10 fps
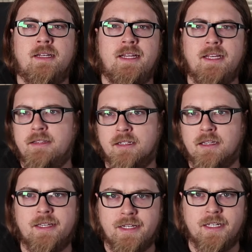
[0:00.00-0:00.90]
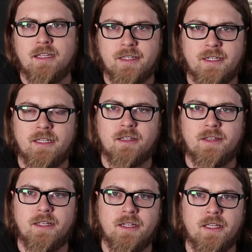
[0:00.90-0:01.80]
need the clickety clickety
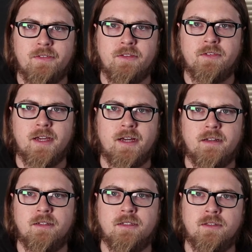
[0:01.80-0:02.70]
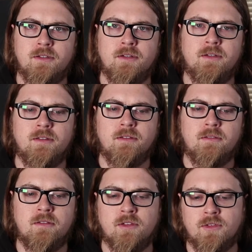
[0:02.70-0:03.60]
clickety if you've got a good
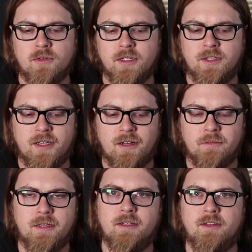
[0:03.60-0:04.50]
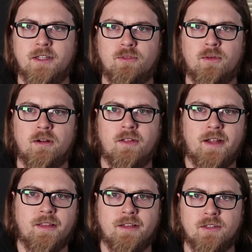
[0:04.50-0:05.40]
distorted sound, because that's where a
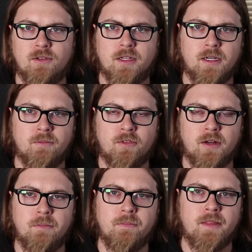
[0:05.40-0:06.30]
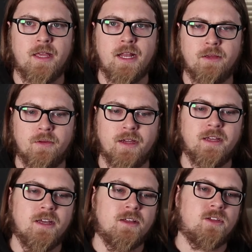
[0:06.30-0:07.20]
lot of that's going to come from
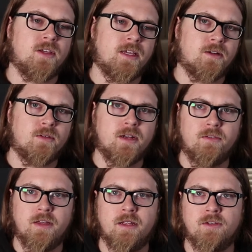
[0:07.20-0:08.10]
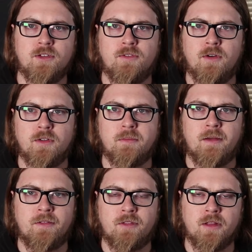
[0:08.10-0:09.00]
anyway, so you can get rid of it and just focus
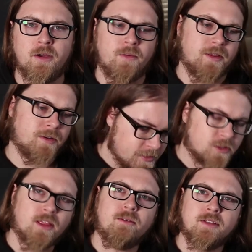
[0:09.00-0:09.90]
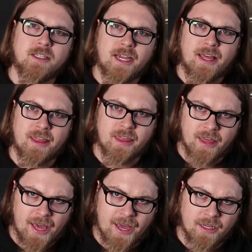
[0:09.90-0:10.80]
about the low end. So then once you got
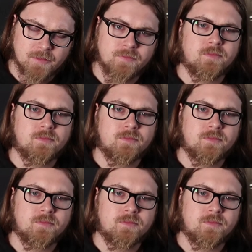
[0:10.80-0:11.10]
that,